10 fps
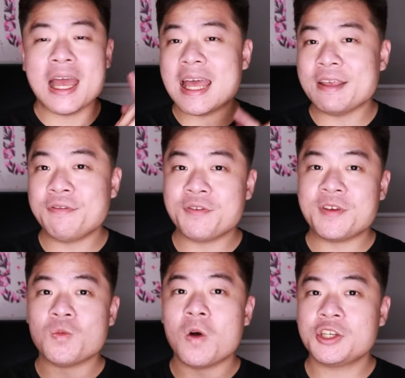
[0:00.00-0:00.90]
And if you've
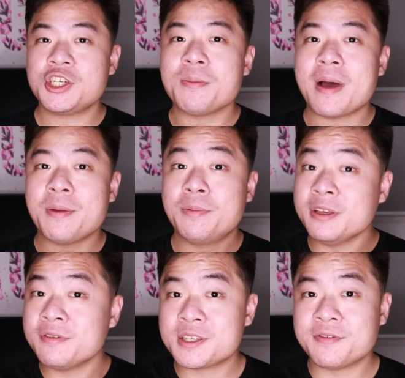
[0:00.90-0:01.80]
been watching my
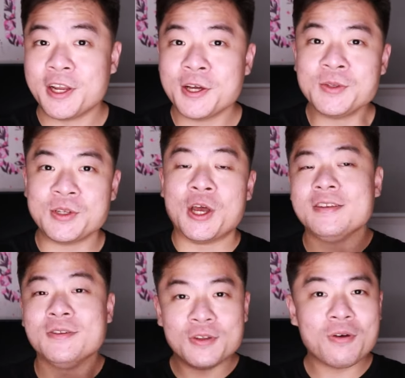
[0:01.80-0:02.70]
previous videos,
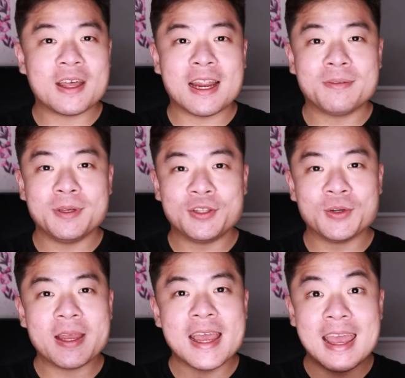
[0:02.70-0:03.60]
you'll know that I'll be
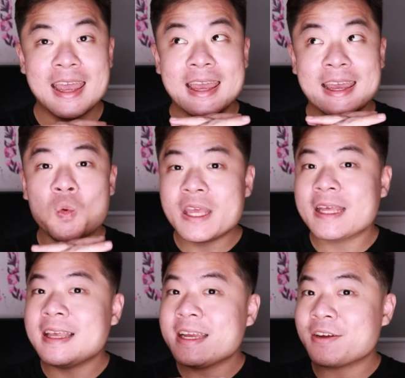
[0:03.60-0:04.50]
doing a
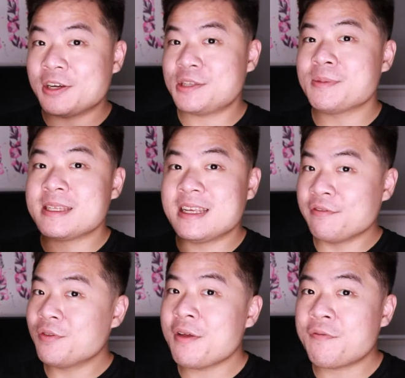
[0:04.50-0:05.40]
weekly Christmas
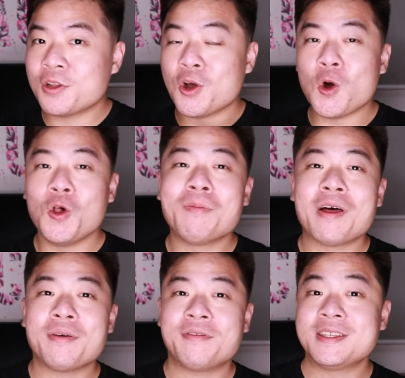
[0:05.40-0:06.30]
giveaway for the whole
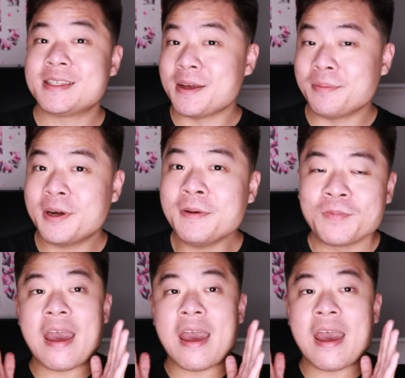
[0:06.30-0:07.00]
month of December.